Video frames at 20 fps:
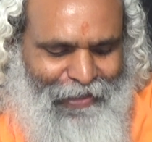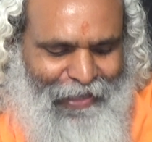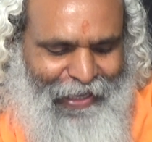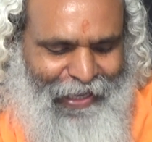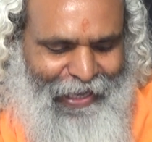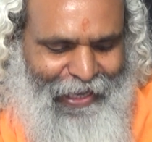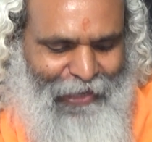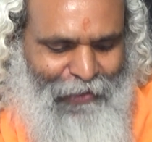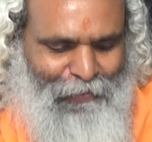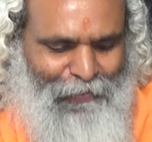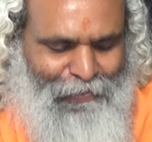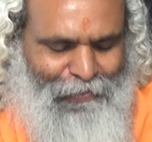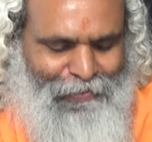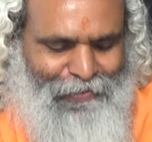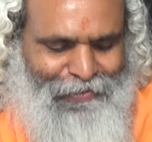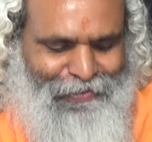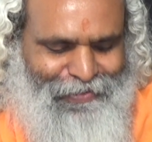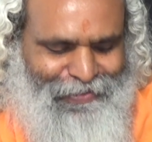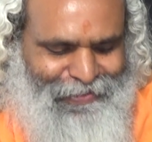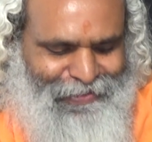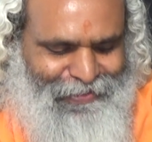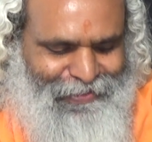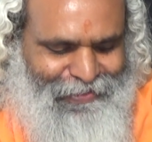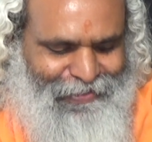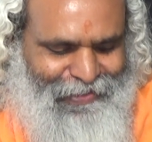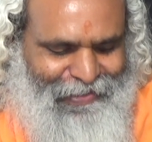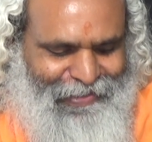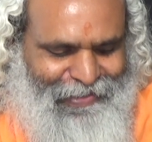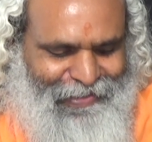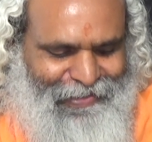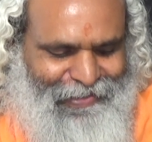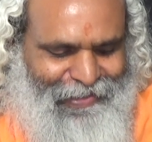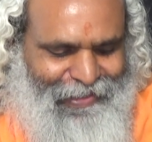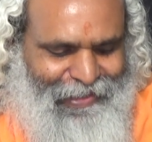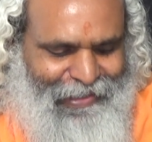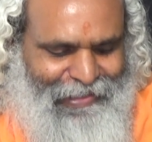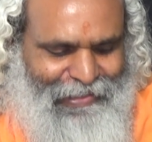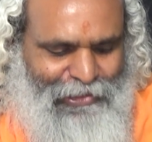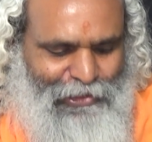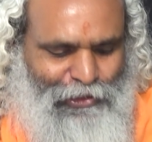how this
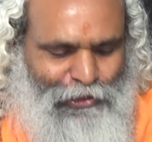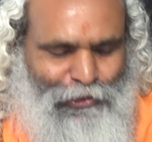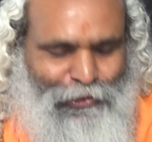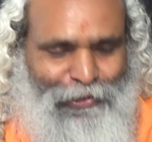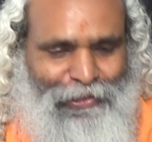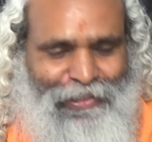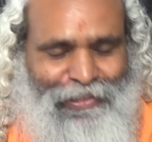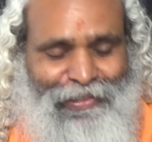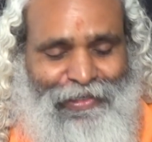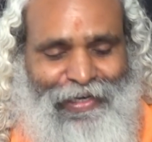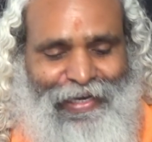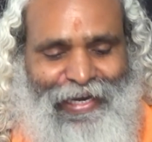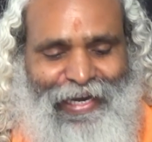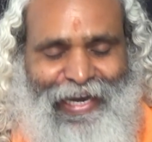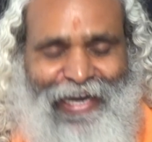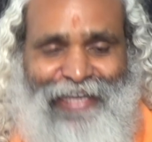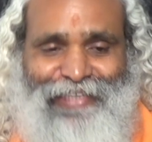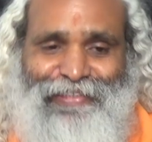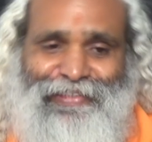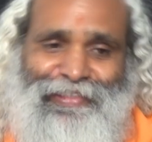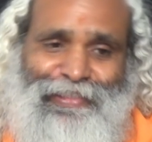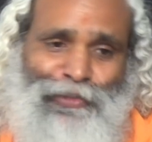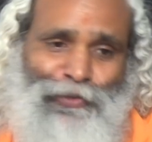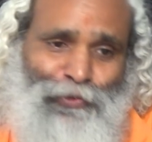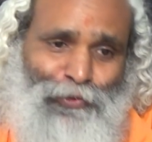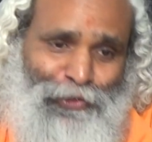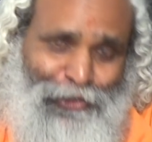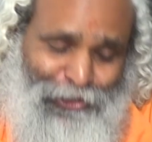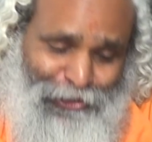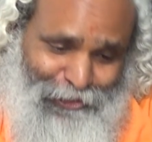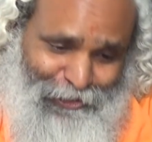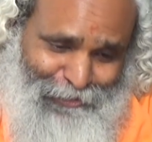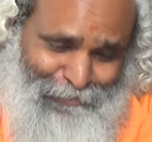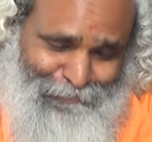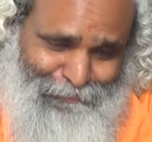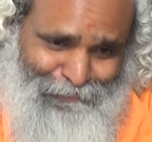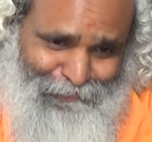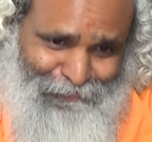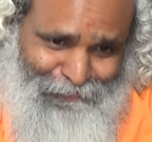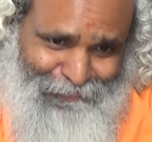Arjuna asked this question.
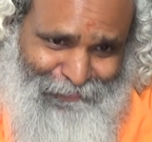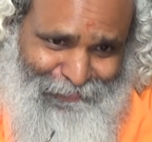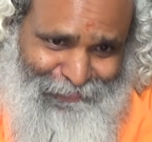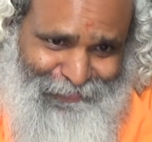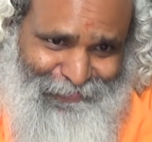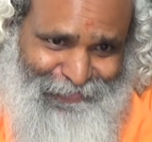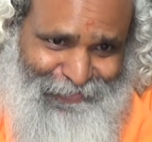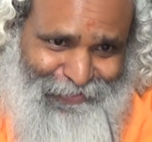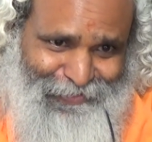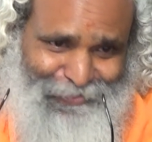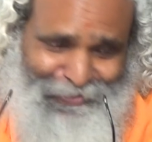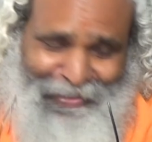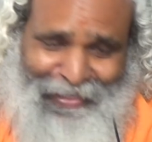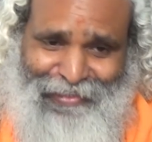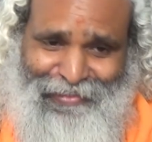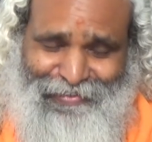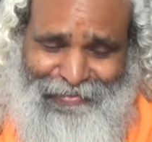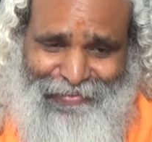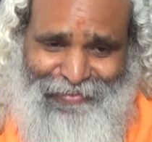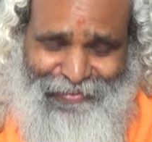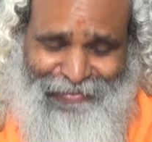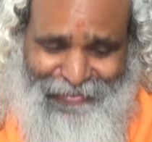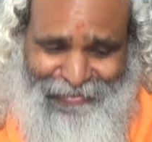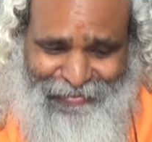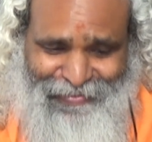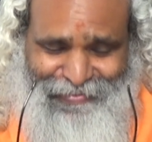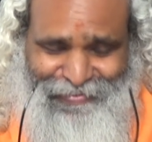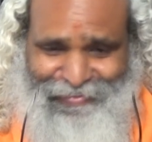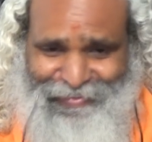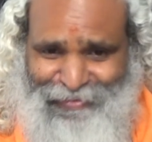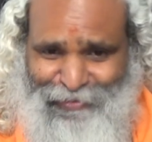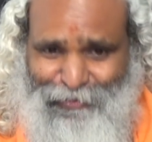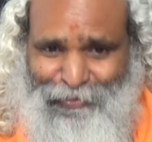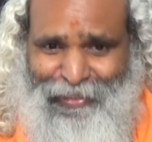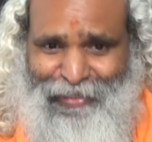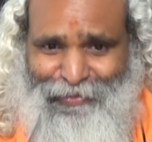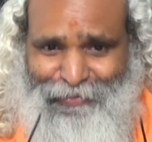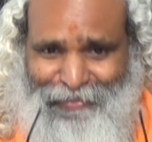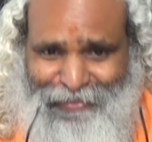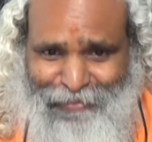So that, let us read so
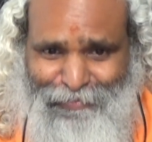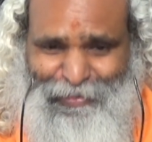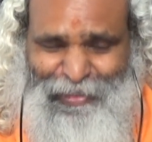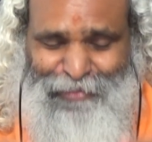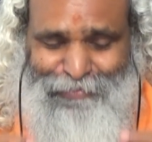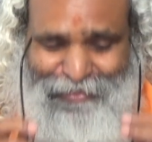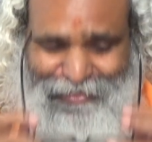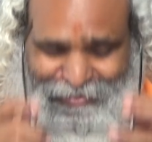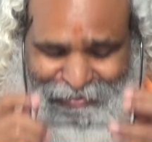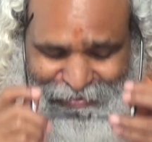that it becomes